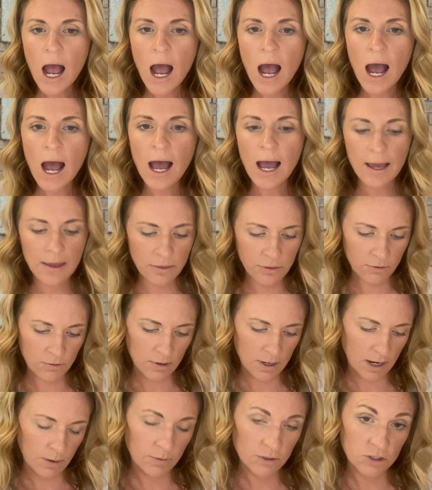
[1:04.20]
I
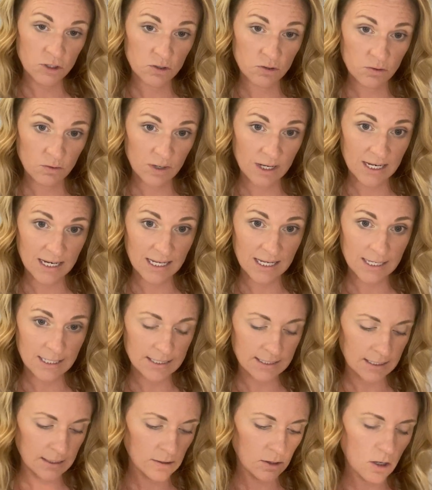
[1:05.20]
thought I would do an
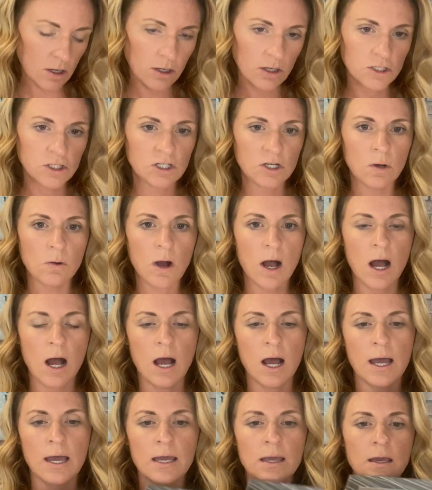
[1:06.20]
easy look. So
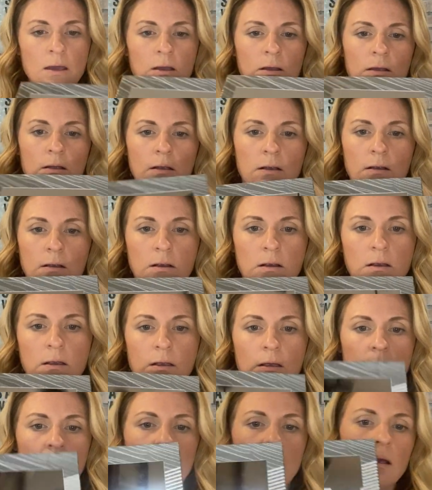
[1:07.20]
I
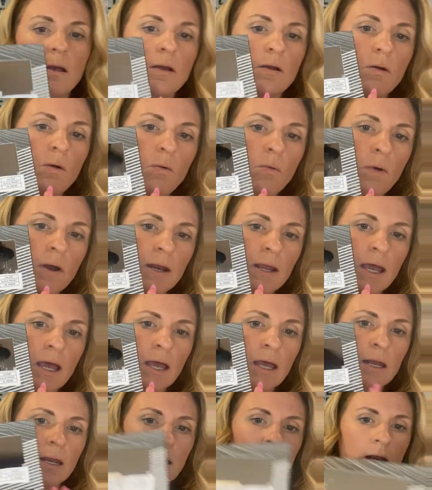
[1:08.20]
went
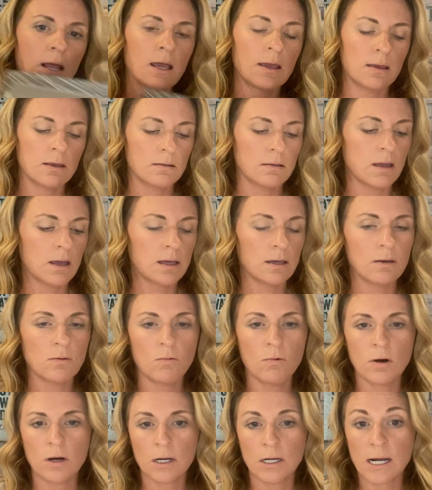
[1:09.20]
ahead and I like
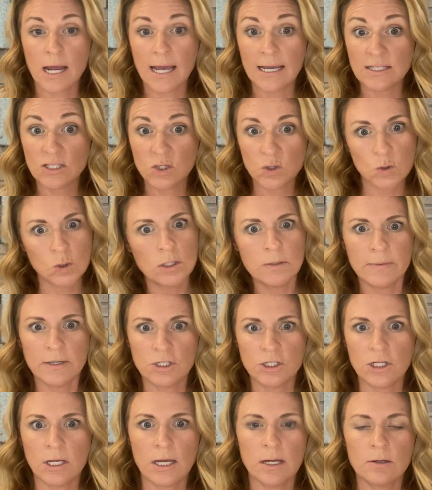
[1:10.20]
organized all my
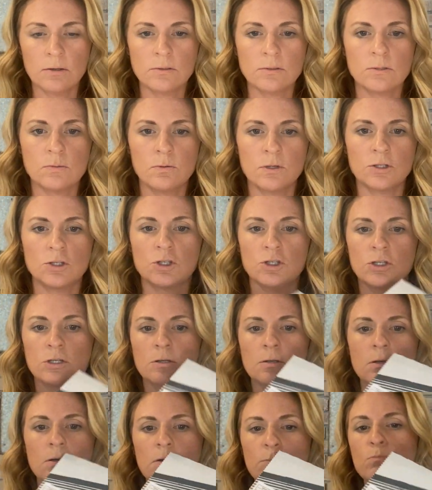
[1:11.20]
shadows, which
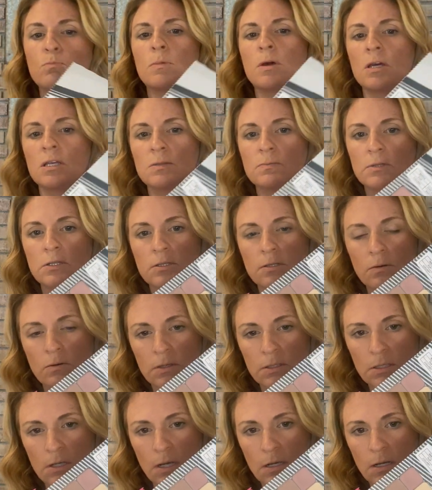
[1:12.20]
makes me so
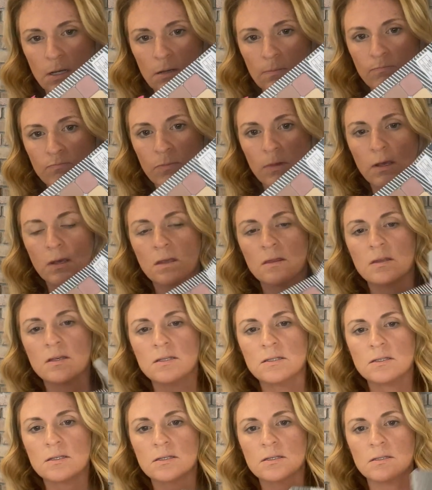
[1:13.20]
excited.
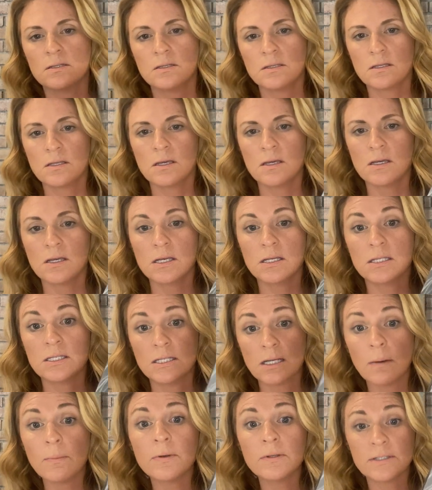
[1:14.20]
This is the
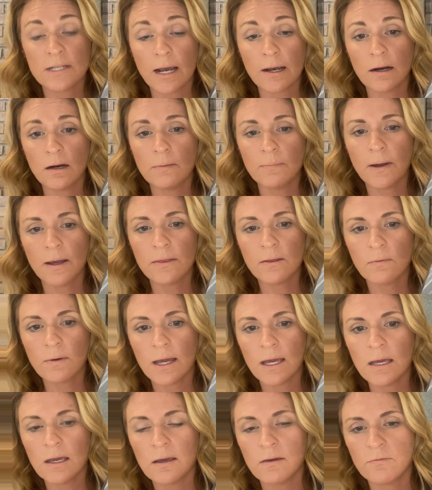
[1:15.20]
double decker, by the
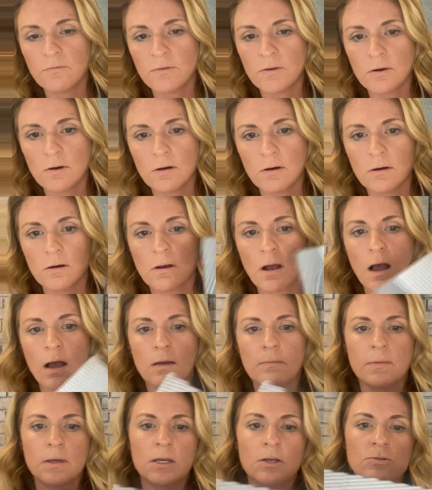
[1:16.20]
way, if you're
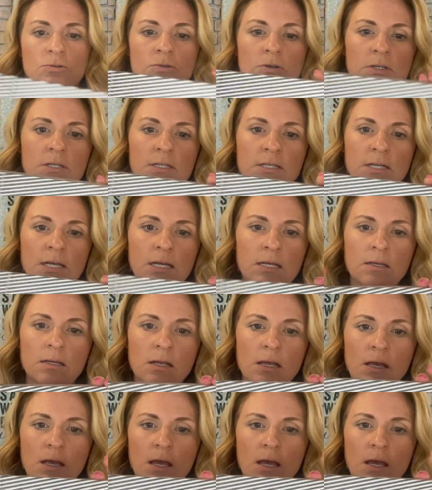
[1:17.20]
interested.